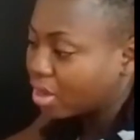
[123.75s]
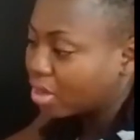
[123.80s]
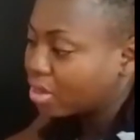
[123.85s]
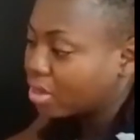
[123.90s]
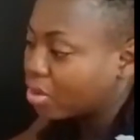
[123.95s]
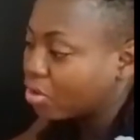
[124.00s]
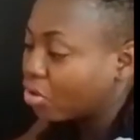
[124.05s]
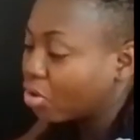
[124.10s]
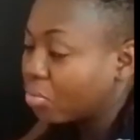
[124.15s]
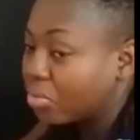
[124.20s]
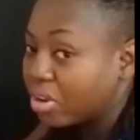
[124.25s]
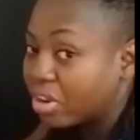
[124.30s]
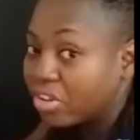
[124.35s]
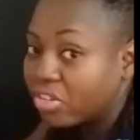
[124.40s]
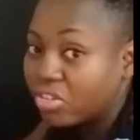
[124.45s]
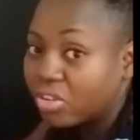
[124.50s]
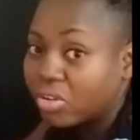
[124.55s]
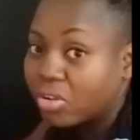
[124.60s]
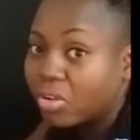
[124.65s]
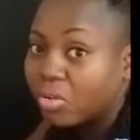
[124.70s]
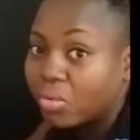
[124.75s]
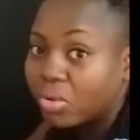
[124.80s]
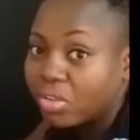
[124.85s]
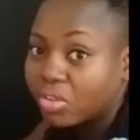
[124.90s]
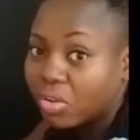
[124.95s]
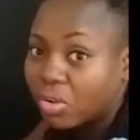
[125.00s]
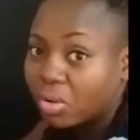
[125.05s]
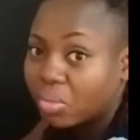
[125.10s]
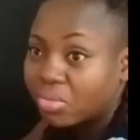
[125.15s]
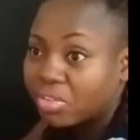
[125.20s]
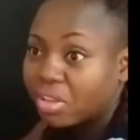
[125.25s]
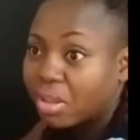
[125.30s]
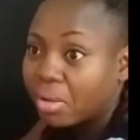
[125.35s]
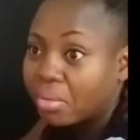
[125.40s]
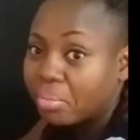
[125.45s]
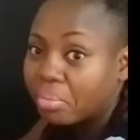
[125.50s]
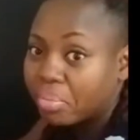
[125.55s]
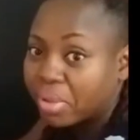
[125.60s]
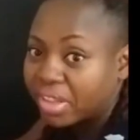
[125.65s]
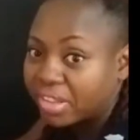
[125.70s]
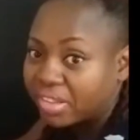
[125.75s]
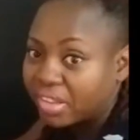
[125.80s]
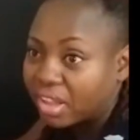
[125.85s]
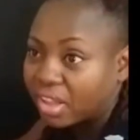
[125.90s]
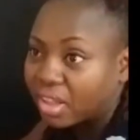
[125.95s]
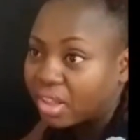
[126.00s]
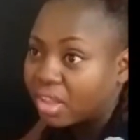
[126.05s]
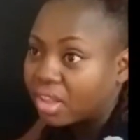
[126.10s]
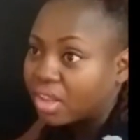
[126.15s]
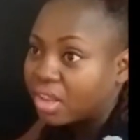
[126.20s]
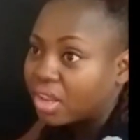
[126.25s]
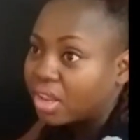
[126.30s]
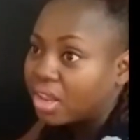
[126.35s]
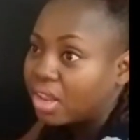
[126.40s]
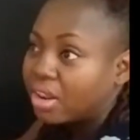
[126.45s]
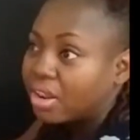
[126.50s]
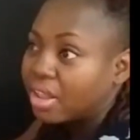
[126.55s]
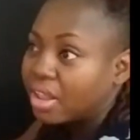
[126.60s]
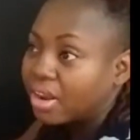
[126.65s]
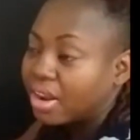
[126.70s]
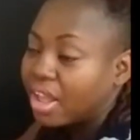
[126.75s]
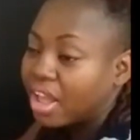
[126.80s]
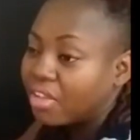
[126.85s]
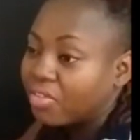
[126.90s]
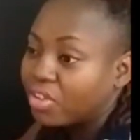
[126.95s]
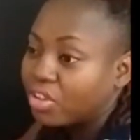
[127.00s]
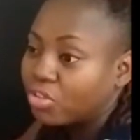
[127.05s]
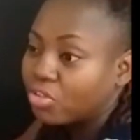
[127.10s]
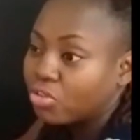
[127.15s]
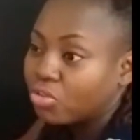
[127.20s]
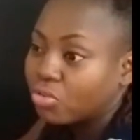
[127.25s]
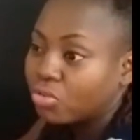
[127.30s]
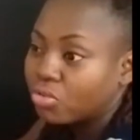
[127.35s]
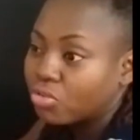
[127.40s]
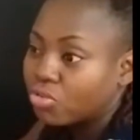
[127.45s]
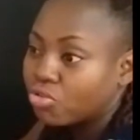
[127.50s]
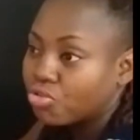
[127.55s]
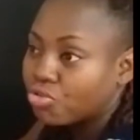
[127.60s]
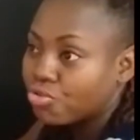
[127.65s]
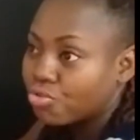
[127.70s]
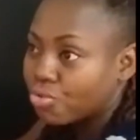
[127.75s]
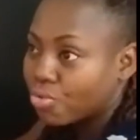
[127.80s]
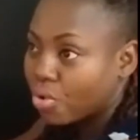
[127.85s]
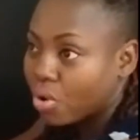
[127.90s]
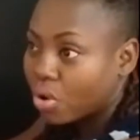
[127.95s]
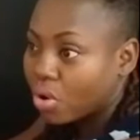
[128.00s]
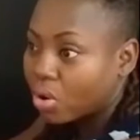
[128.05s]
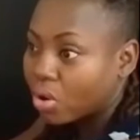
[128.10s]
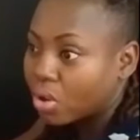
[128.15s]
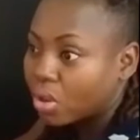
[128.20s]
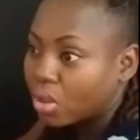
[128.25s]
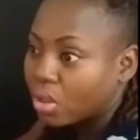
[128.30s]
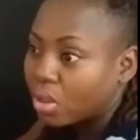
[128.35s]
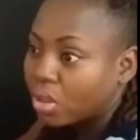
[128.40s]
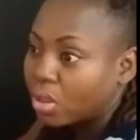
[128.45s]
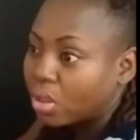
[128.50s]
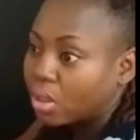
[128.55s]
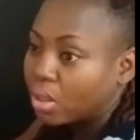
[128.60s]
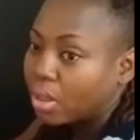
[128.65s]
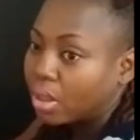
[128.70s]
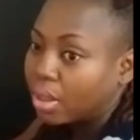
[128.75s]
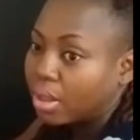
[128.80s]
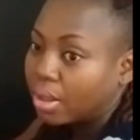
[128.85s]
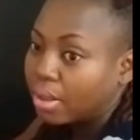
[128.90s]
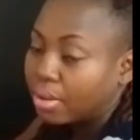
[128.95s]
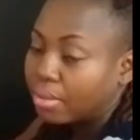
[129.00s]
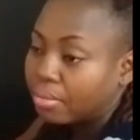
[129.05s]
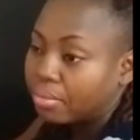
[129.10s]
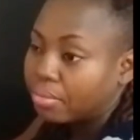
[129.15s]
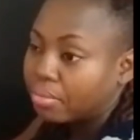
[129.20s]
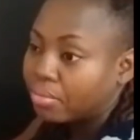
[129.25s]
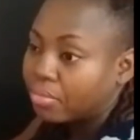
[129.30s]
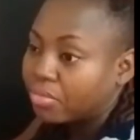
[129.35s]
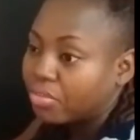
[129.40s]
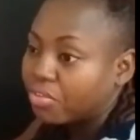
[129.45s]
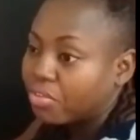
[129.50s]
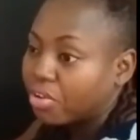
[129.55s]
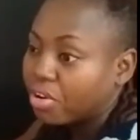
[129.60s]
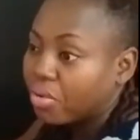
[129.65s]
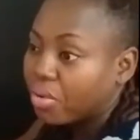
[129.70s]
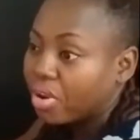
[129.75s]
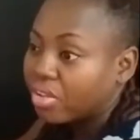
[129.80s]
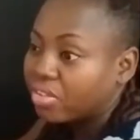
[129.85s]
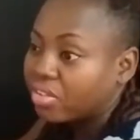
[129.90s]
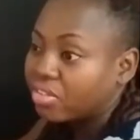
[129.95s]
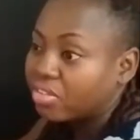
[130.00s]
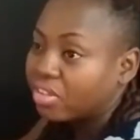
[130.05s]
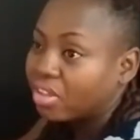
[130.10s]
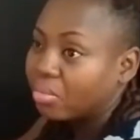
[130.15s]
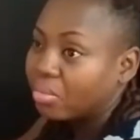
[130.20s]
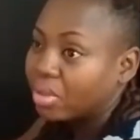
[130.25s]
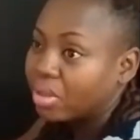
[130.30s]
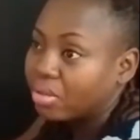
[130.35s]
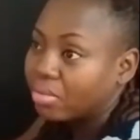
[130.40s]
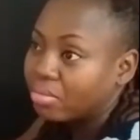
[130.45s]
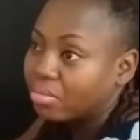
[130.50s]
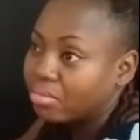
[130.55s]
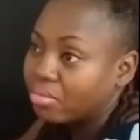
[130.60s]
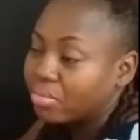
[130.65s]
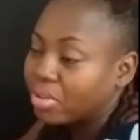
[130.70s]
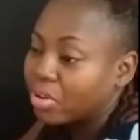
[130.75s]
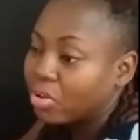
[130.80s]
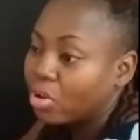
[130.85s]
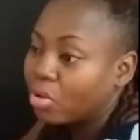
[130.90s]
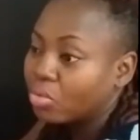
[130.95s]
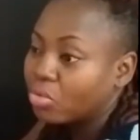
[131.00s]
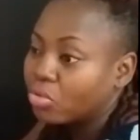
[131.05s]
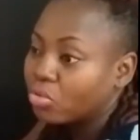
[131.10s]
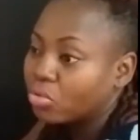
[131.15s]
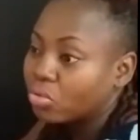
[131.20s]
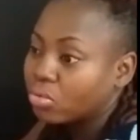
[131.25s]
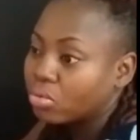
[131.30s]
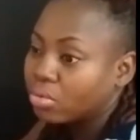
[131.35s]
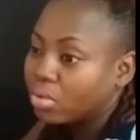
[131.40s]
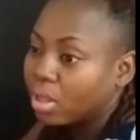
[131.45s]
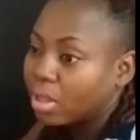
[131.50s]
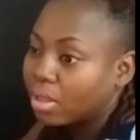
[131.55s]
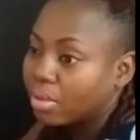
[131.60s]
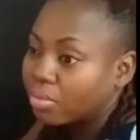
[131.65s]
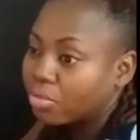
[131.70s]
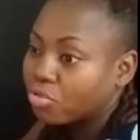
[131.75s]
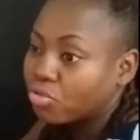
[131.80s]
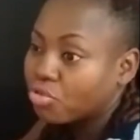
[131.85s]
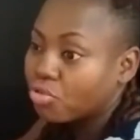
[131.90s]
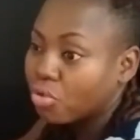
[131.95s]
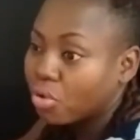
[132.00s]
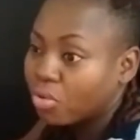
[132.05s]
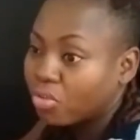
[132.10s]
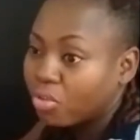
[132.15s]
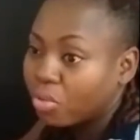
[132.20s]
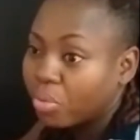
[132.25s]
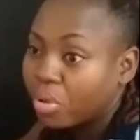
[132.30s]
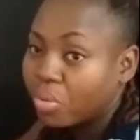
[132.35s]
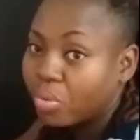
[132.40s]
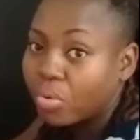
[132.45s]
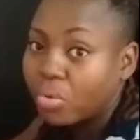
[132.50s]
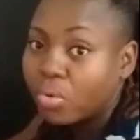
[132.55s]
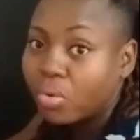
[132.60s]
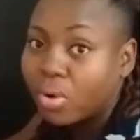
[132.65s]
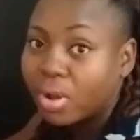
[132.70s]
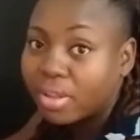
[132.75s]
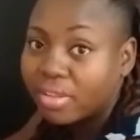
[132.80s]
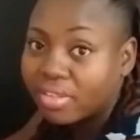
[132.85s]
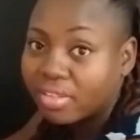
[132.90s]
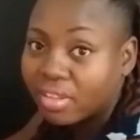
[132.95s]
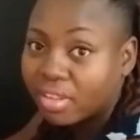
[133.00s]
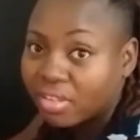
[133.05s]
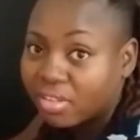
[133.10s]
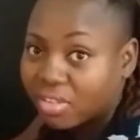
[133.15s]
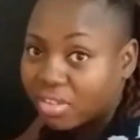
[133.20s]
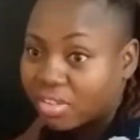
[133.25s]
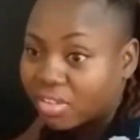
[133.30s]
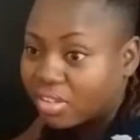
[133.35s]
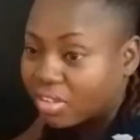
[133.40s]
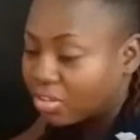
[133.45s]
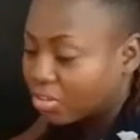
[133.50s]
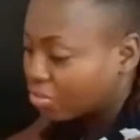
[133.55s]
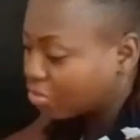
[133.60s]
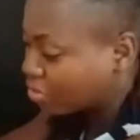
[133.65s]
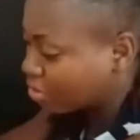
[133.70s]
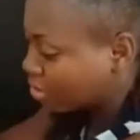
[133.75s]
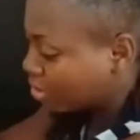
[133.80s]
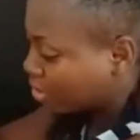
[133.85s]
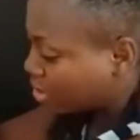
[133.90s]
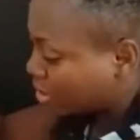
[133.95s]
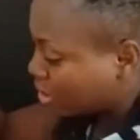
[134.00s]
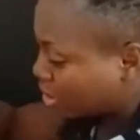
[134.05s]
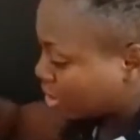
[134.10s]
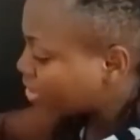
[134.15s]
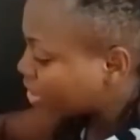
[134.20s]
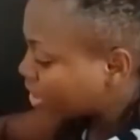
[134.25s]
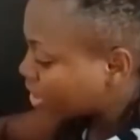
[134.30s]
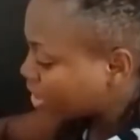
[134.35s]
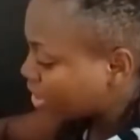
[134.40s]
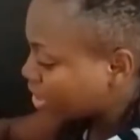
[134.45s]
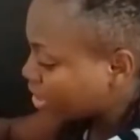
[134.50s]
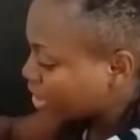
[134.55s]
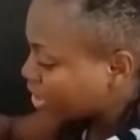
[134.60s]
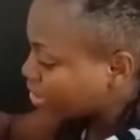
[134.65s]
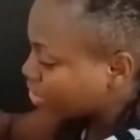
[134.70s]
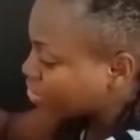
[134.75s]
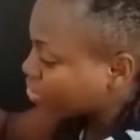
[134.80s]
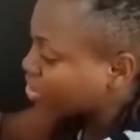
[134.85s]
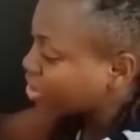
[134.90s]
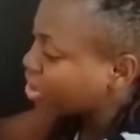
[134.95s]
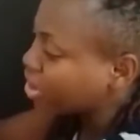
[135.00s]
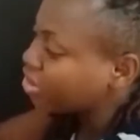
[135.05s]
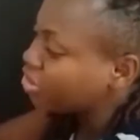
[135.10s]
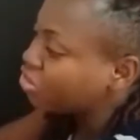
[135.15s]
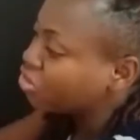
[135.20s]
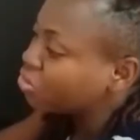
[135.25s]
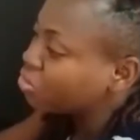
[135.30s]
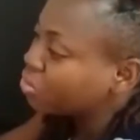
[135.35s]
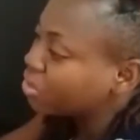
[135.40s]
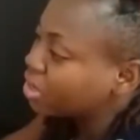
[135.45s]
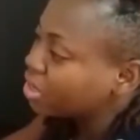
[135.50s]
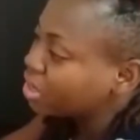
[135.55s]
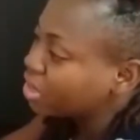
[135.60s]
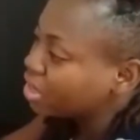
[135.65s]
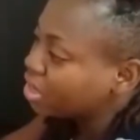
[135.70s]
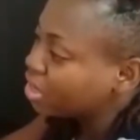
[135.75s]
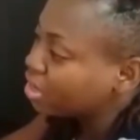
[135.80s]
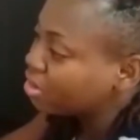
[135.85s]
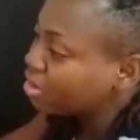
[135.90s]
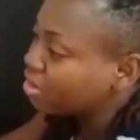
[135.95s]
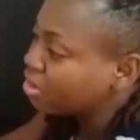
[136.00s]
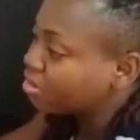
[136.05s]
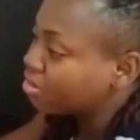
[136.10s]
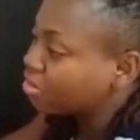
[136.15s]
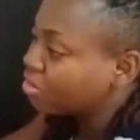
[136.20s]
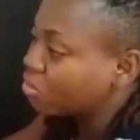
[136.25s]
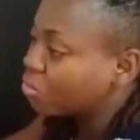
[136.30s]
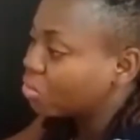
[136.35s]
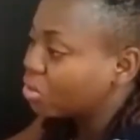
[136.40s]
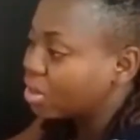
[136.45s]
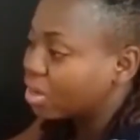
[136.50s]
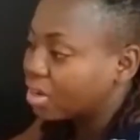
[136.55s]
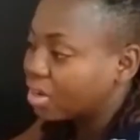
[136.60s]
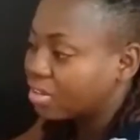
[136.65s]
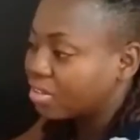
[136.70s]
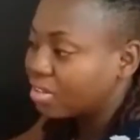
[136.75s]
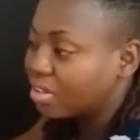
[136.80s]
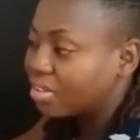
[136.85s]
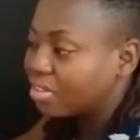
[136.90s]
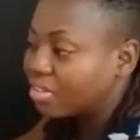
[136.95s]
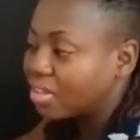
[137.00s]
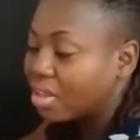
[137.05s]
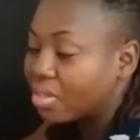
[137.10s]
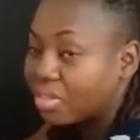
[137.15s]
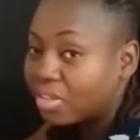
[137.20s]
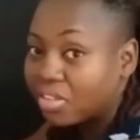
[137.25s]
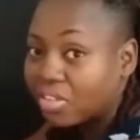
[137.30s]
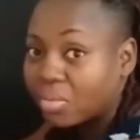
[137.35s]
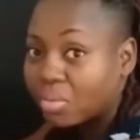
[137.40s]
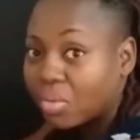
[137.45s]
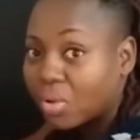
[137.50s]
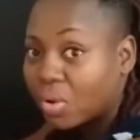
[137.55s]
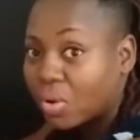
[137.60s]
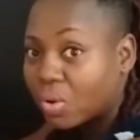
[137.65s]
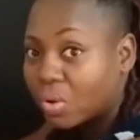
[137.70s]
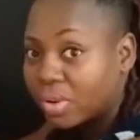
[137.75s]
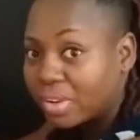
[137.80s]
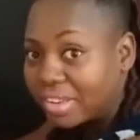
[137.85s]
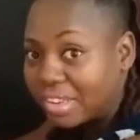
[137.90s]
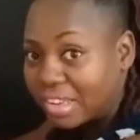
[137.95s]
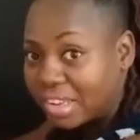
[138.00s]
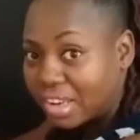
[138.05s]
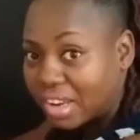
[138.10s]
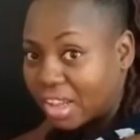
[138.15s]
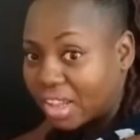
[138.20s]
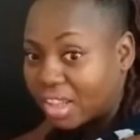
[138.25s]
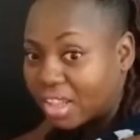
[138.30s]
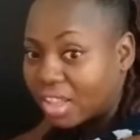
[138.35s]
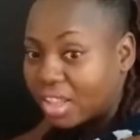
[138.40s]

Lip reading: The combination always comes out better than having too strong fragrances and they become too strong for people who are sensitive. The key ingredient you would need is this one that is inside this small container.